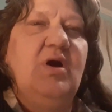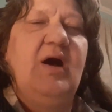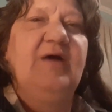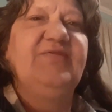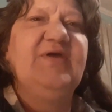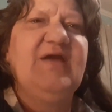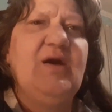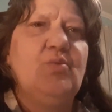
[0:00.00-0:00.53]
I
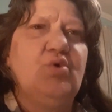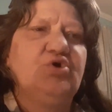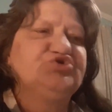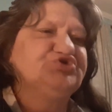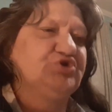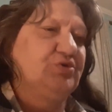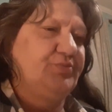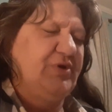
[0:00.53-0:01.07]
think it
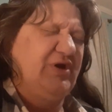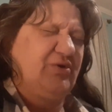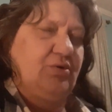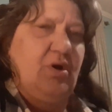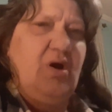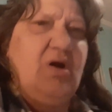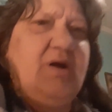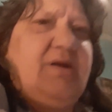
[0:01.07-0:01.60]
works a little better.
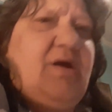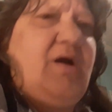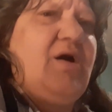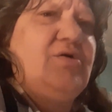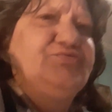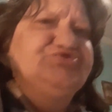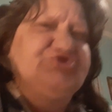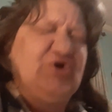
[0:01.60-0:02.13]
Alright, I
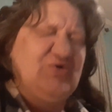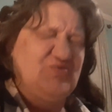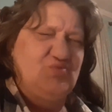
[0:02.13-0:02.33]
hope so.